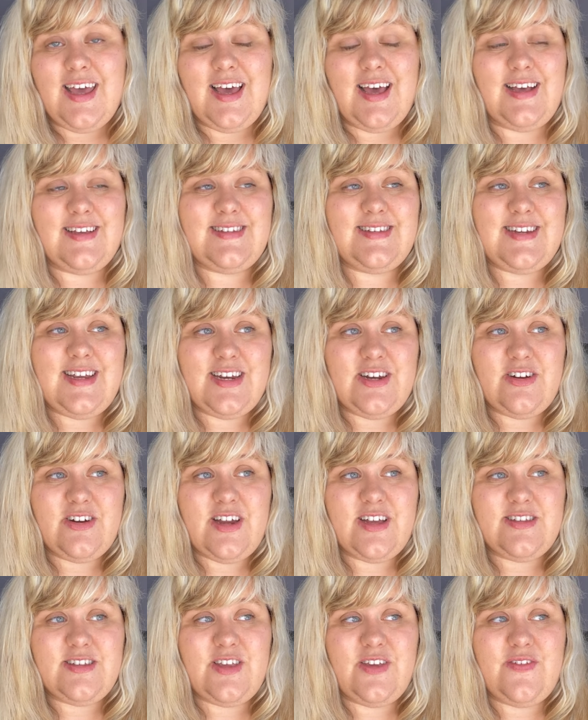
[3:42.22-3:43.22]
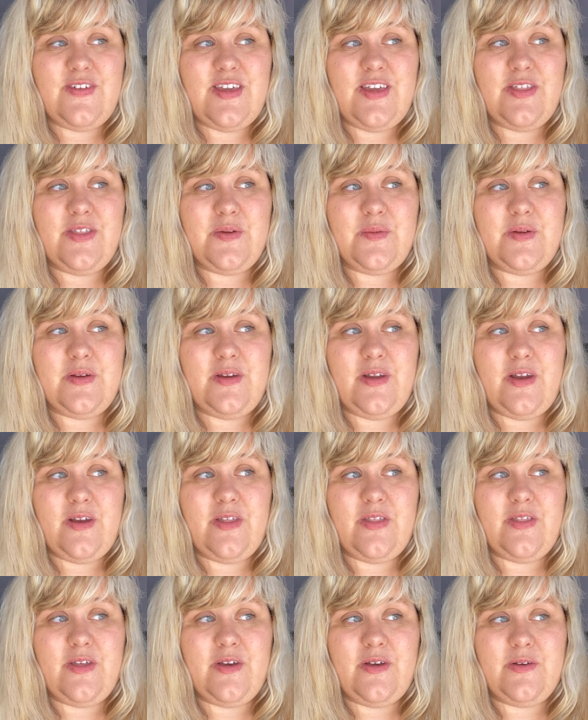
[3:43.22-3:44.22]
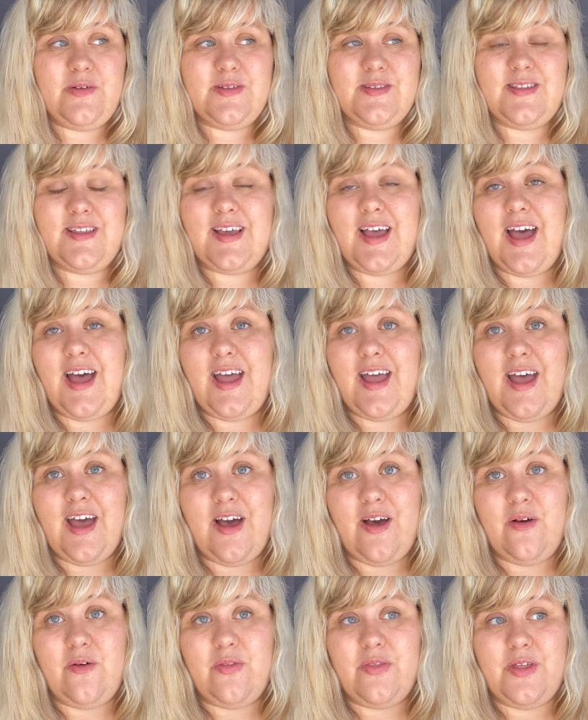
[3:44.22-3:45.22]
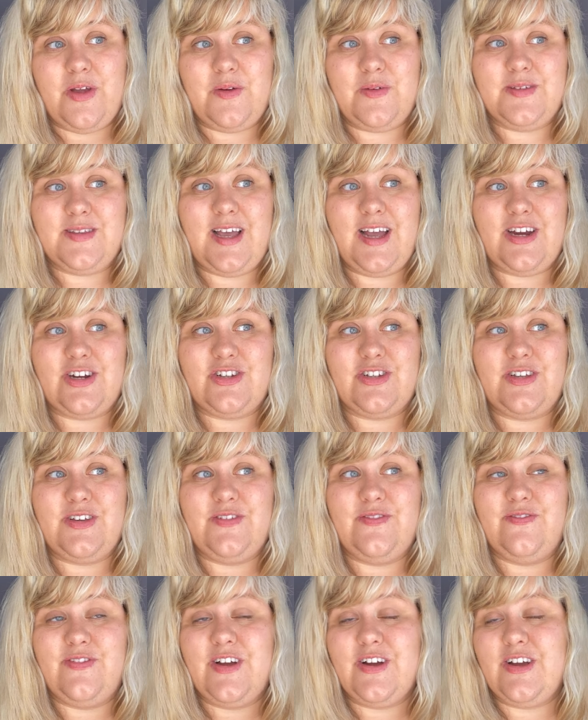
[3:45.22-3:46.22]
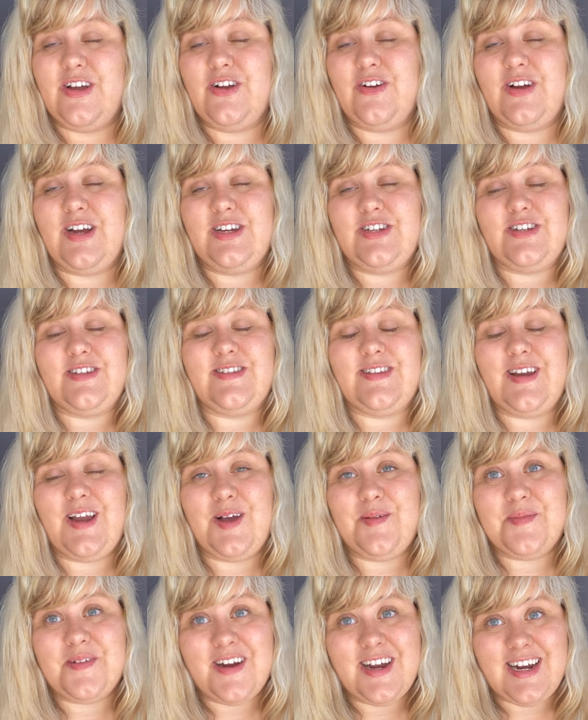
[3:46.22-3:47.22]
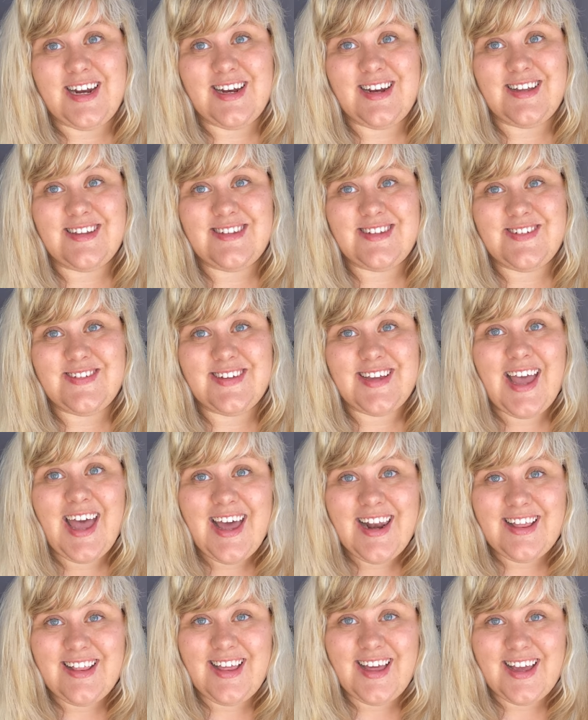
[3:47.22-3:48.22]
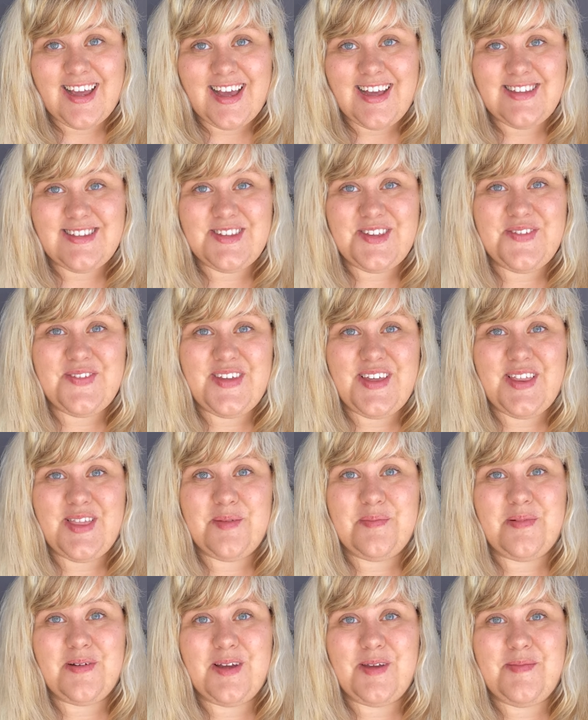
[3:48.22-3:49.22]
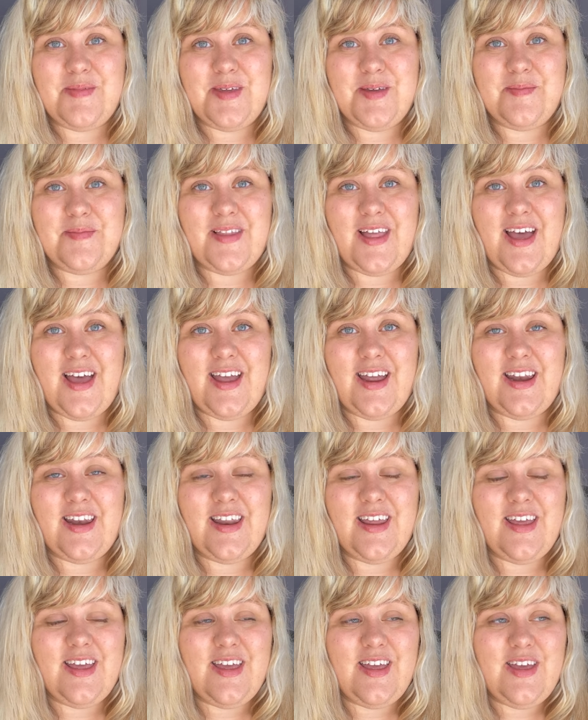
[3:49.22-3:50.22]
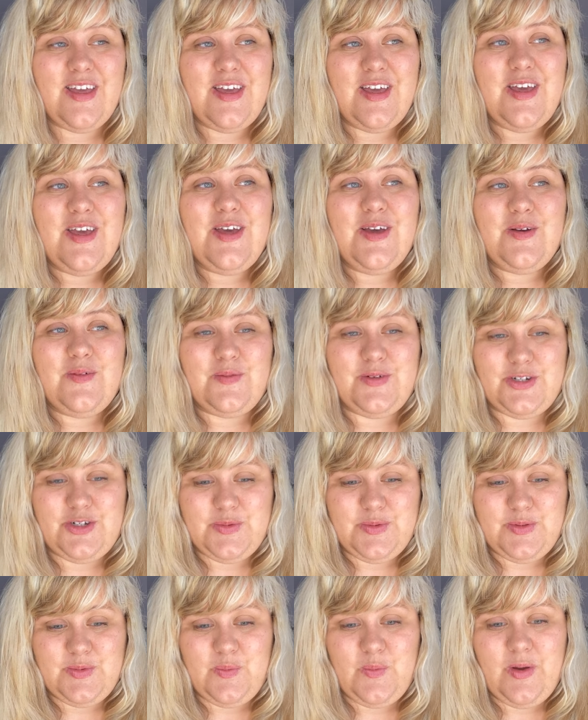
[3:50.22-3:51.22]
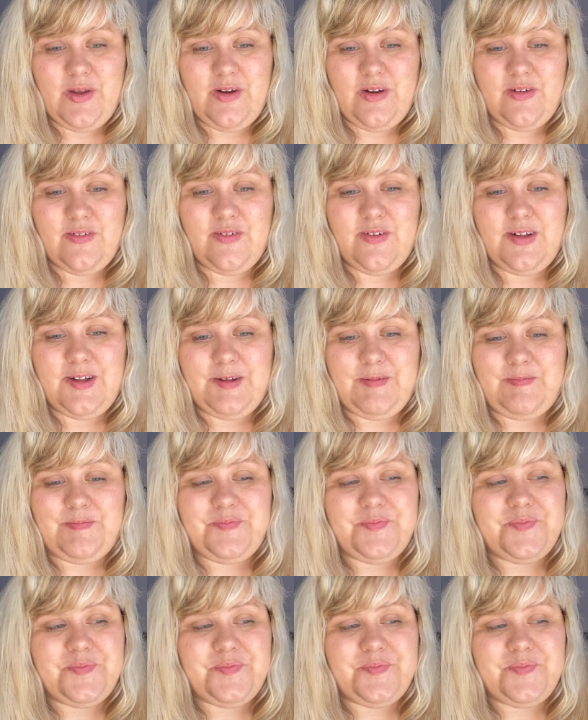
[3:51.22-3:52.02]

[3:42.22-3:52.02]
a standard SUV. There were none of those. The guy out there was actually very gracious and upgraded us to a Cadillac SUV in the premium line, which was wonderful.